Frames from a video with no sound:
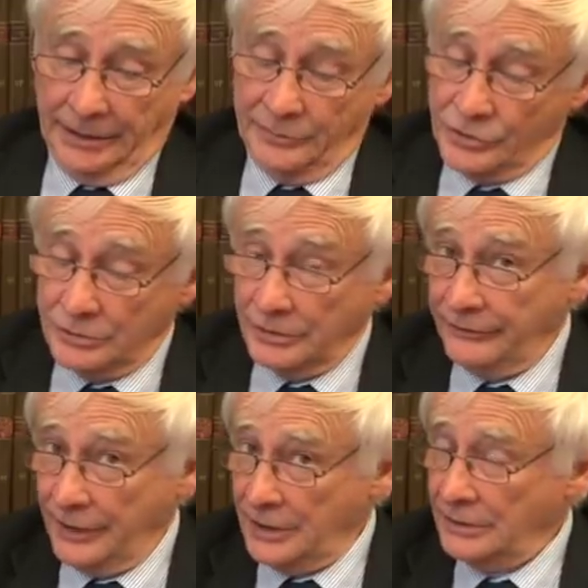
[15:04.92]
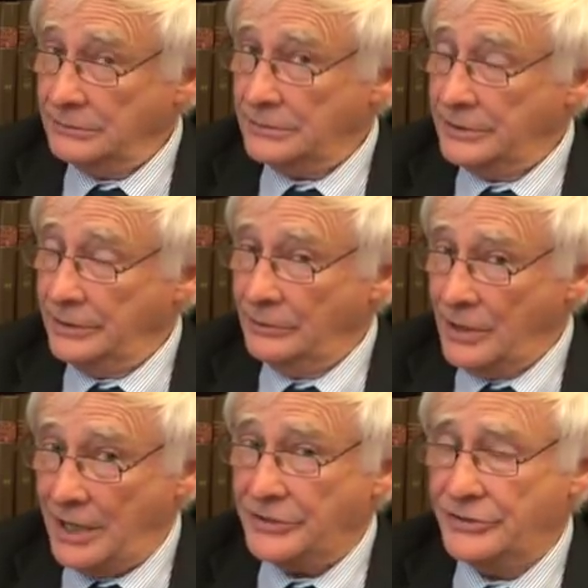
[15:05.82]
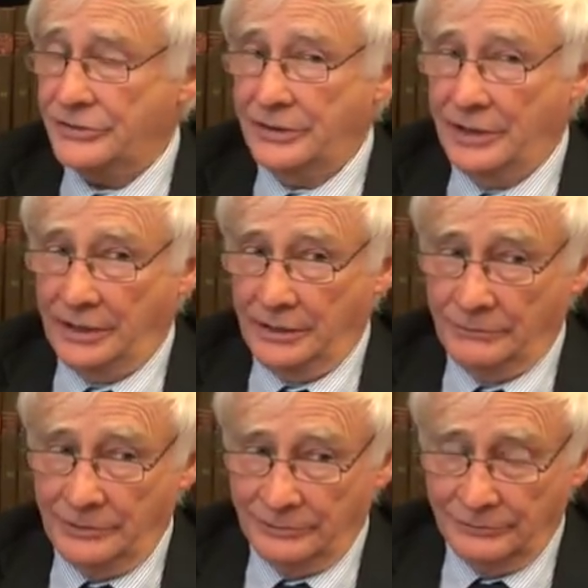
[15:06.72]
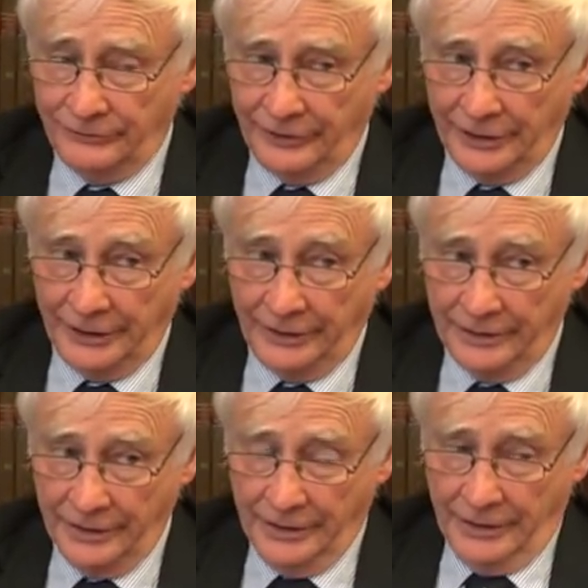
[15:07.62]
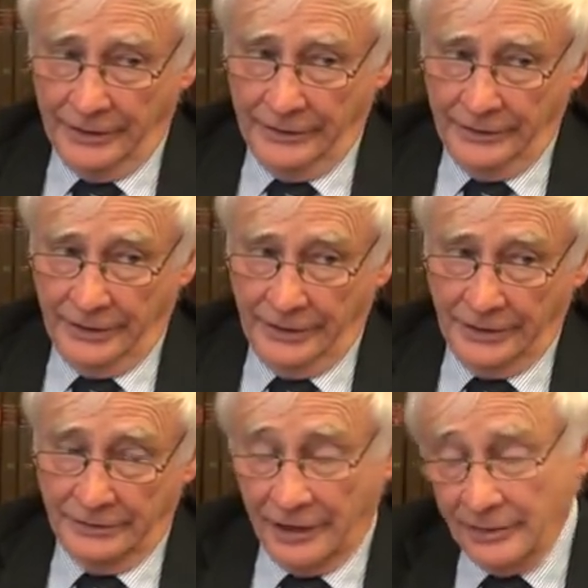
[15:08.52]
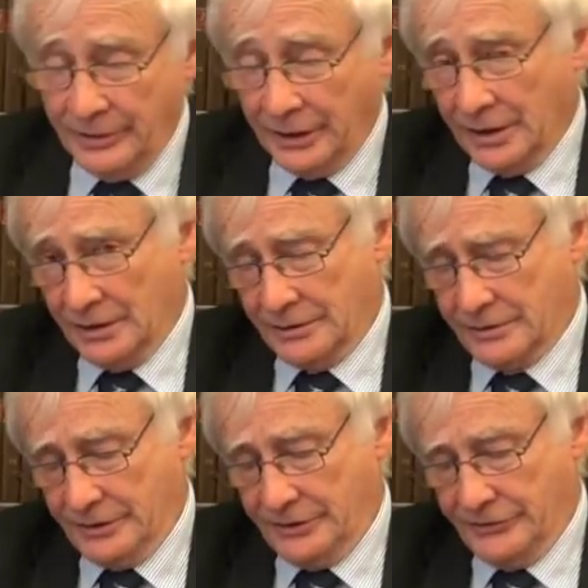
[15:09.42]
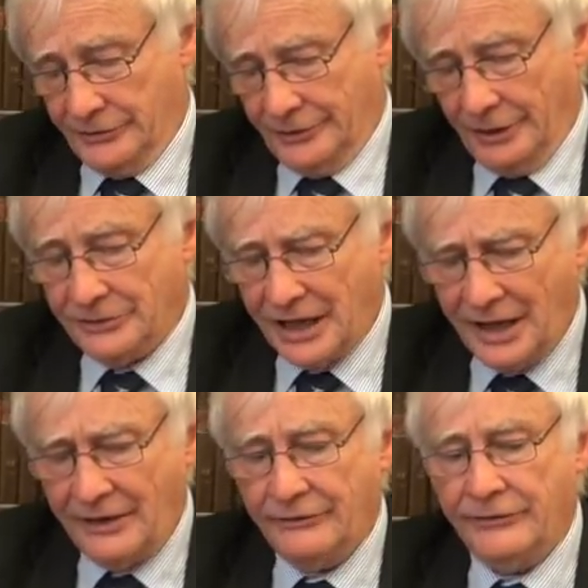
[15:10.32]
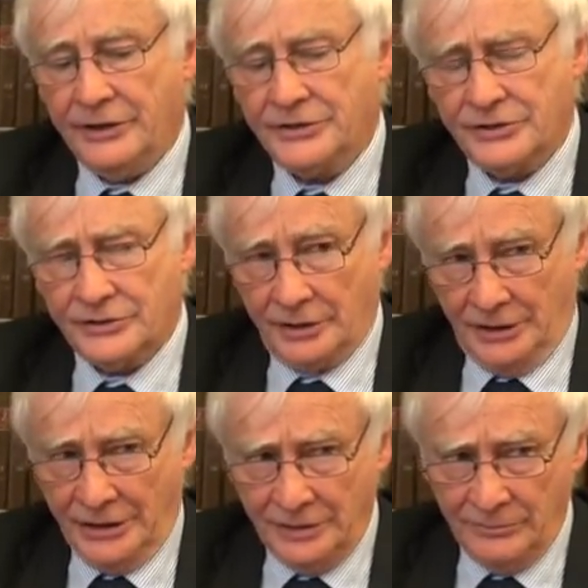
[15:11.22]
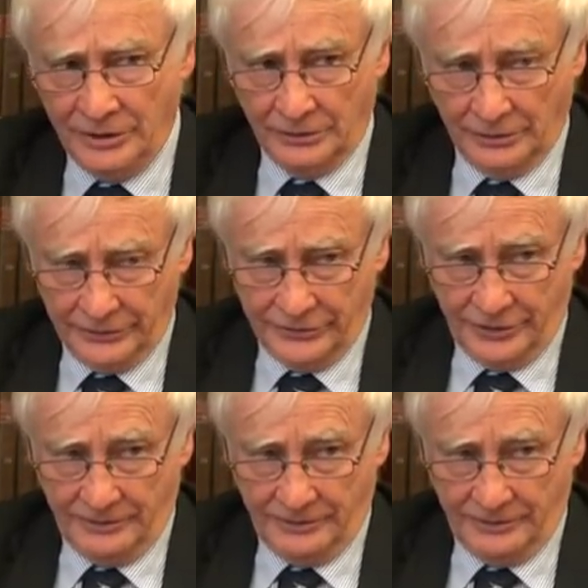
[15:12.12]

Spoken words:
I'm sure if they don't in the West, then we will find the developing countries that don't have this inbuilt